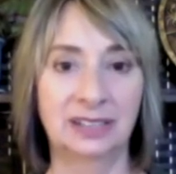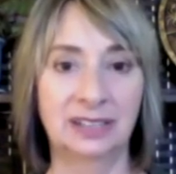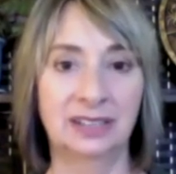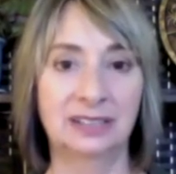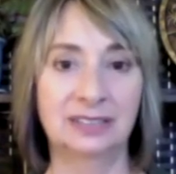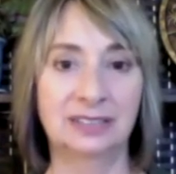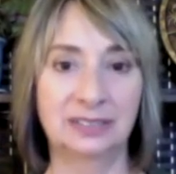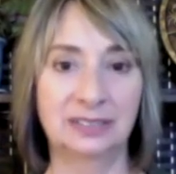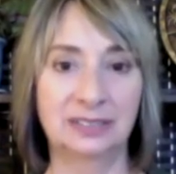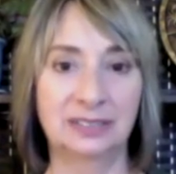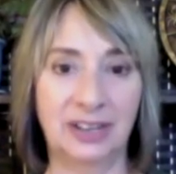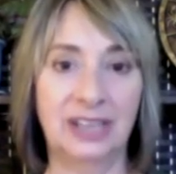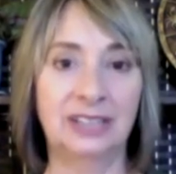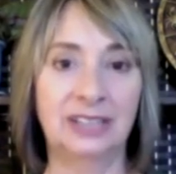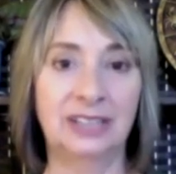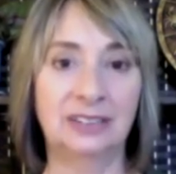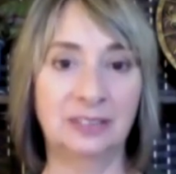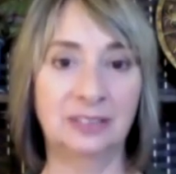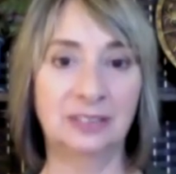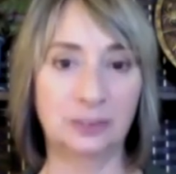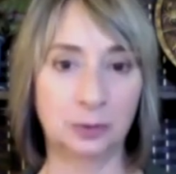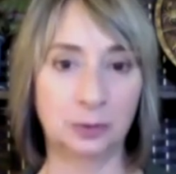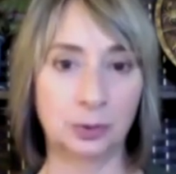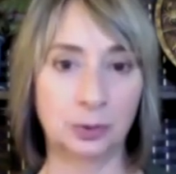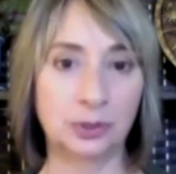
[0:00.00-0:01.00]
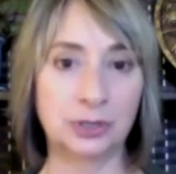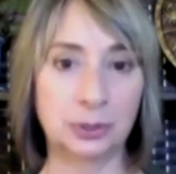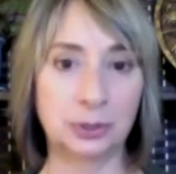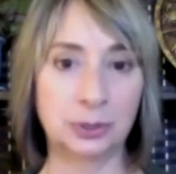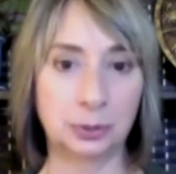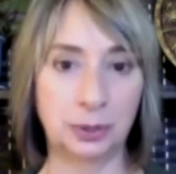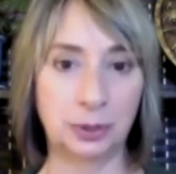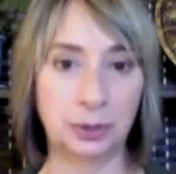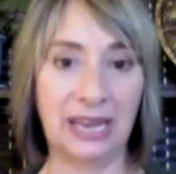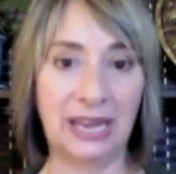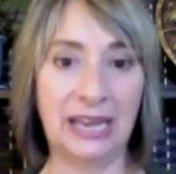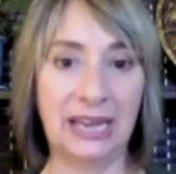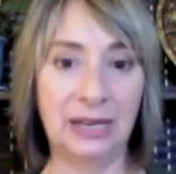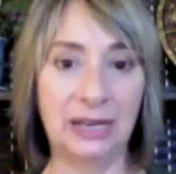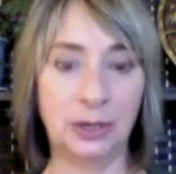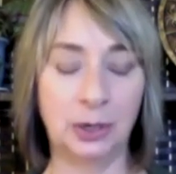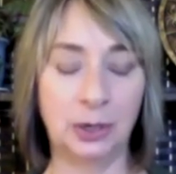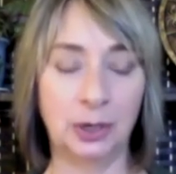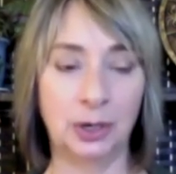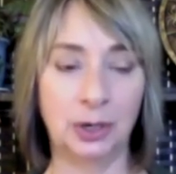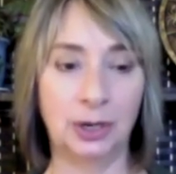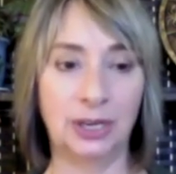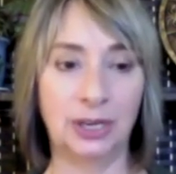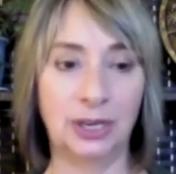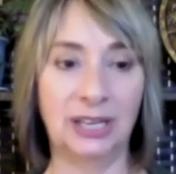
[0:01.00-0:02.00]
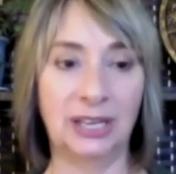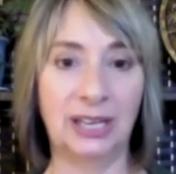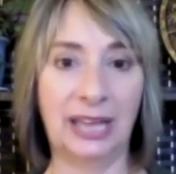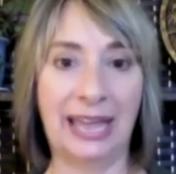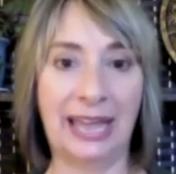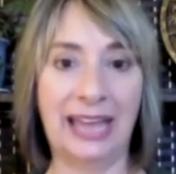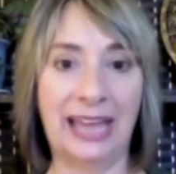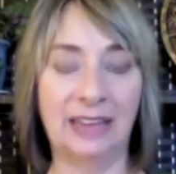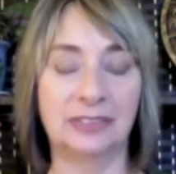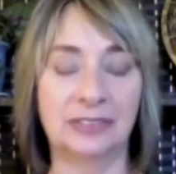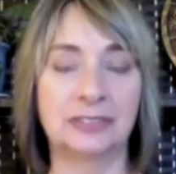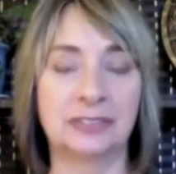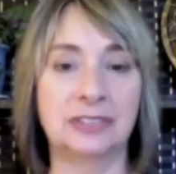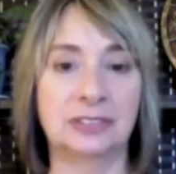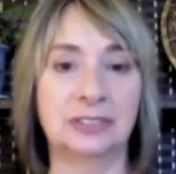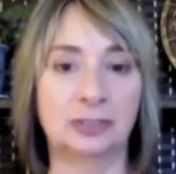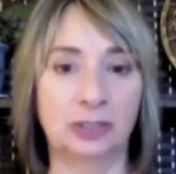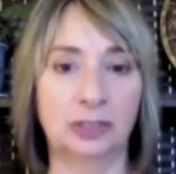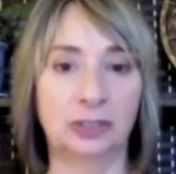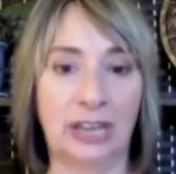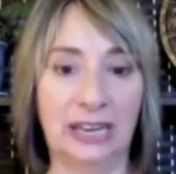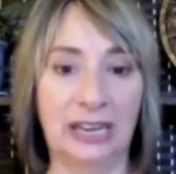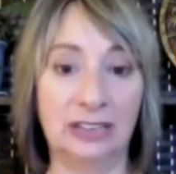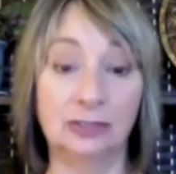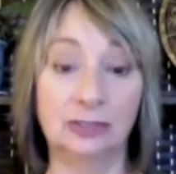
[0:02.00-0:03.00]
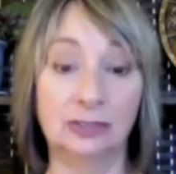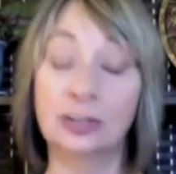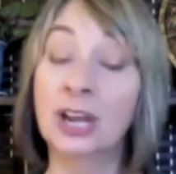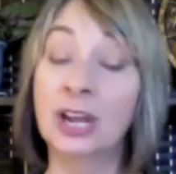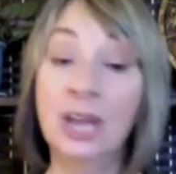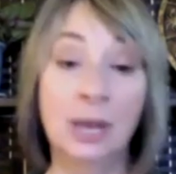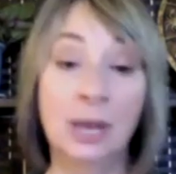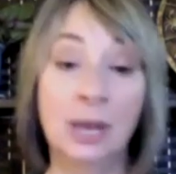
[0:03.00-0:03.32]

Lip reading: divine source creator has to change,